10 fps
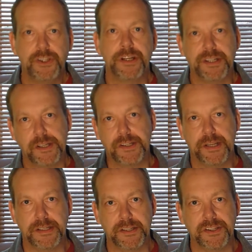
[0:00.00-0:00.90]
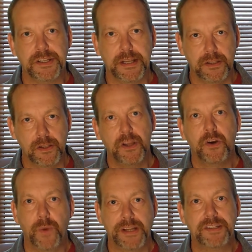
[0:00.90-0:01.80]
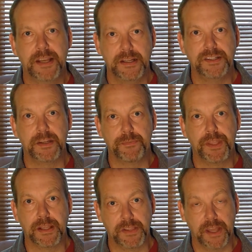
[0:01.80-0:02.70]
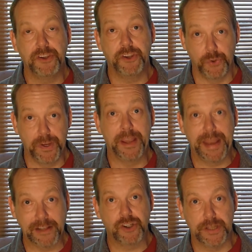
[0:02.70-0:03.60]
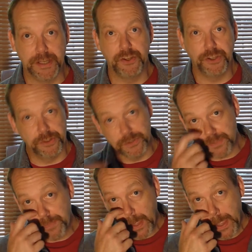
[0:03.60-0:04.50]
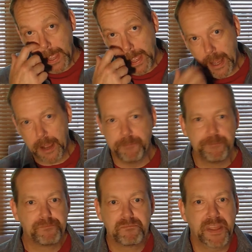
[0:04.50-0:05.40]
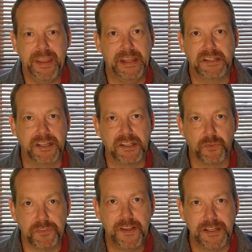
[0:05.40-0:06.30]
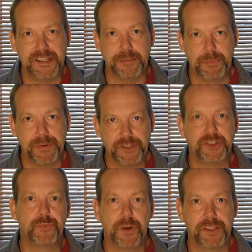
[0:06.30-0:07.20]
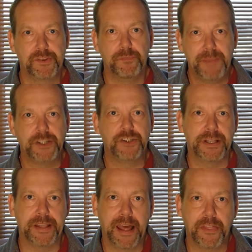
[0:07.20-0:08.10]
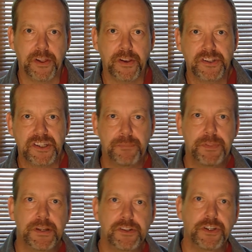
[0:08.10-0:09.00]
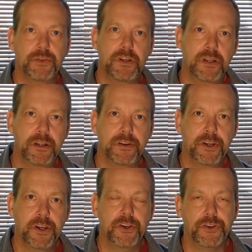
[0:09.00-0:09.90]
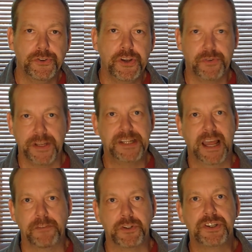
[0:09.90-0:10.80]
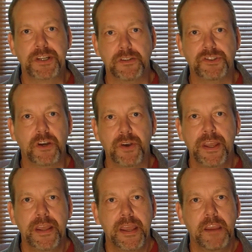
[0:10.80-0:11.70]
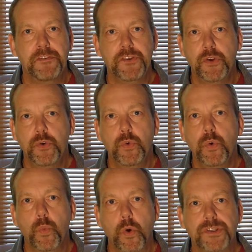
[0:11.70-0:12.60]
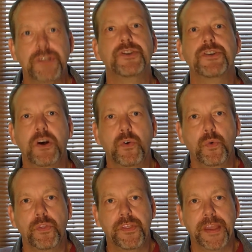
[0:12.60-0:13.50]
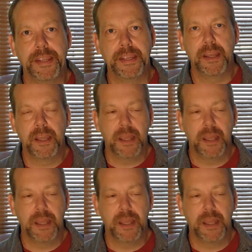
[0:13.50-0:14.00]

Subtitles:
and it turns it into skill, where skill is something that you can actually use. It's sort of fairly simple, but it's just worth sort of mentioning that some things that you learn, you don't need to have as a skill. So if you wanted to know the